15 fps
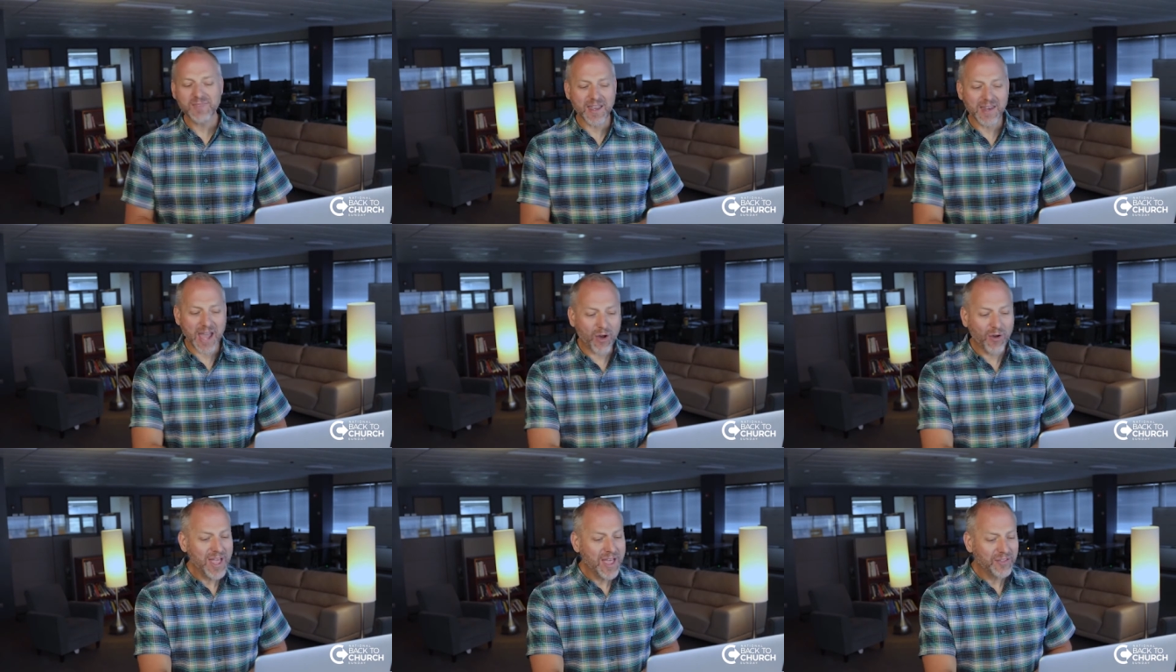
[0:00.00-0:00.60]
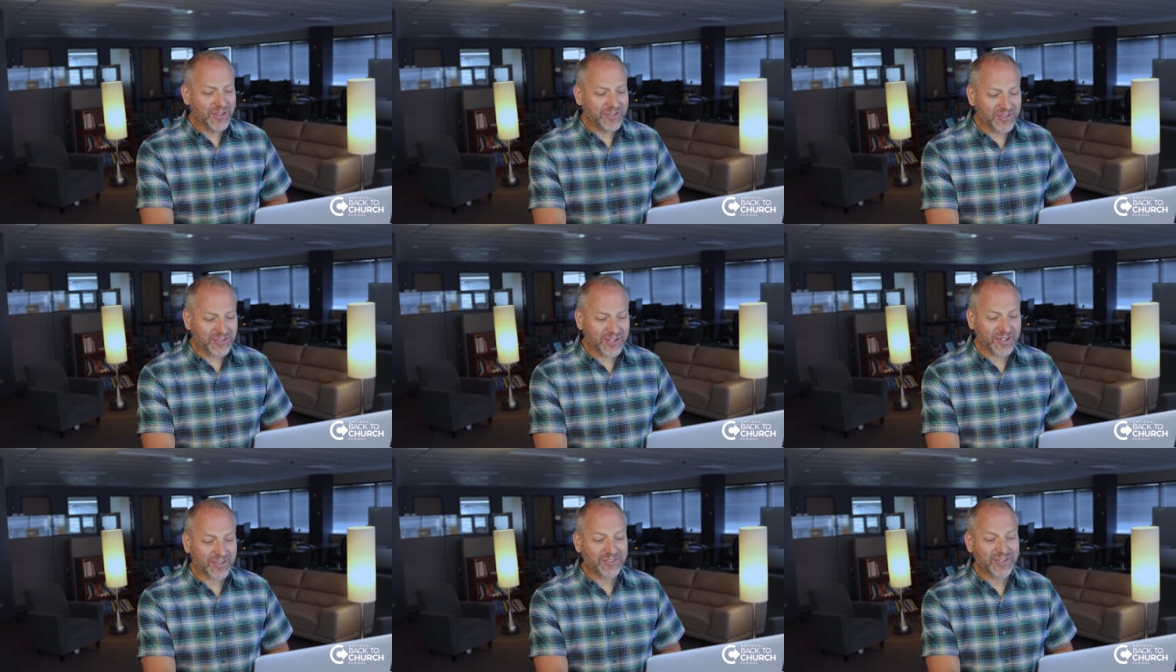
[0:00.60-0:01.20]
Now, this is
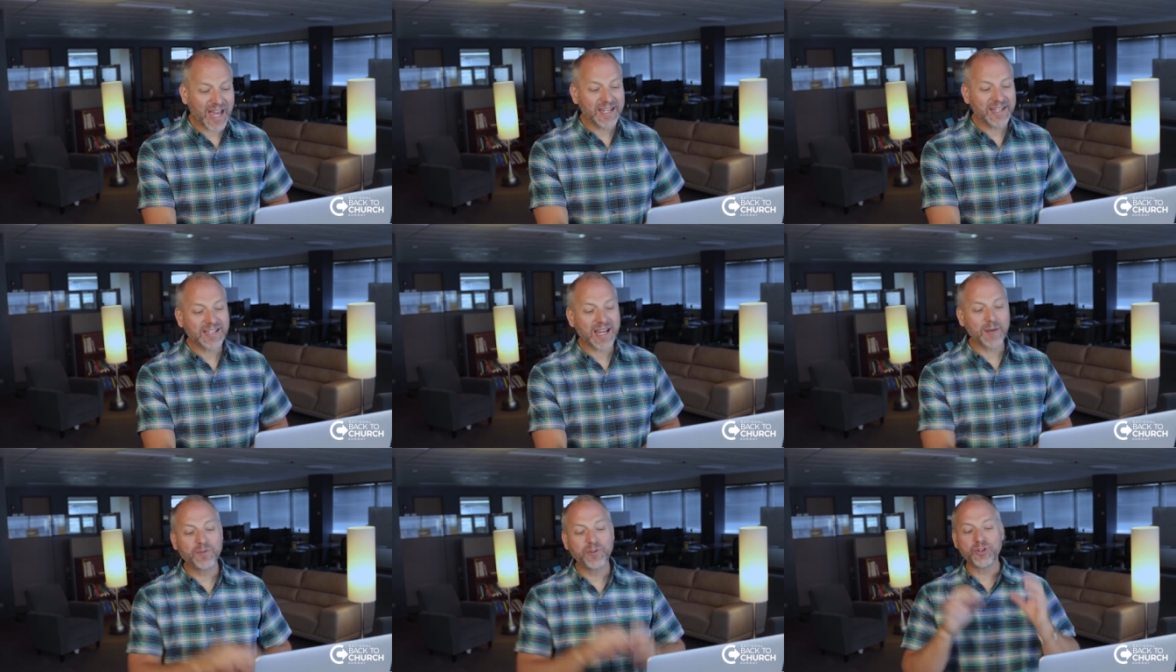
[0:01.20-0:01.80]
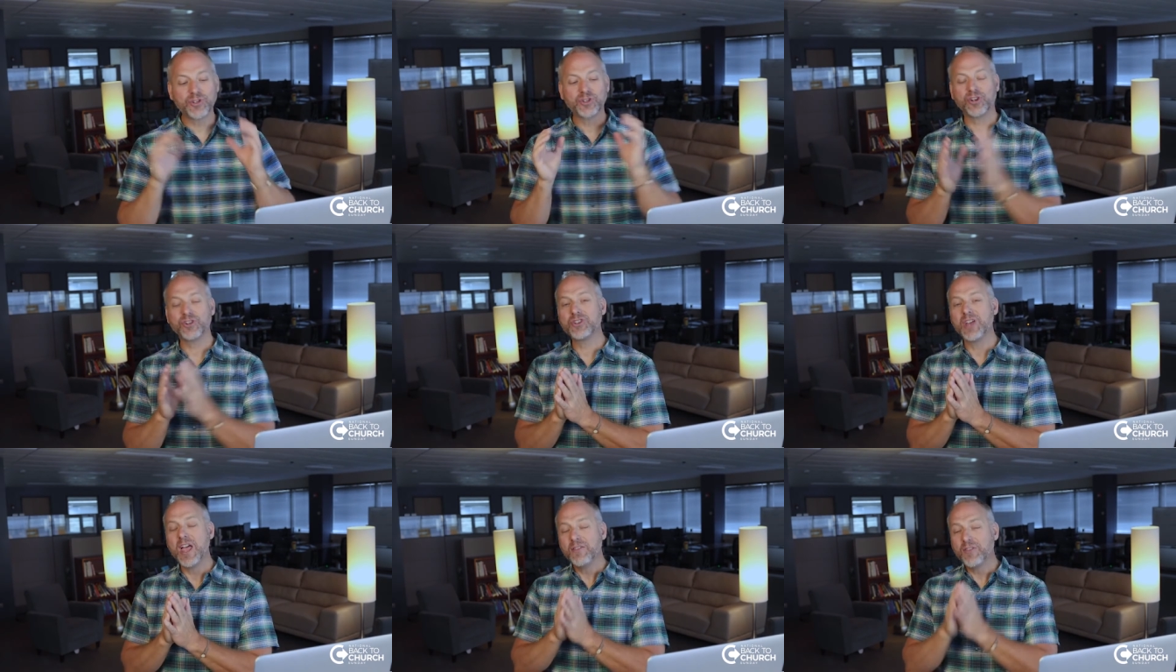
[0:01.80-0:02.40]
an exciting time for your church.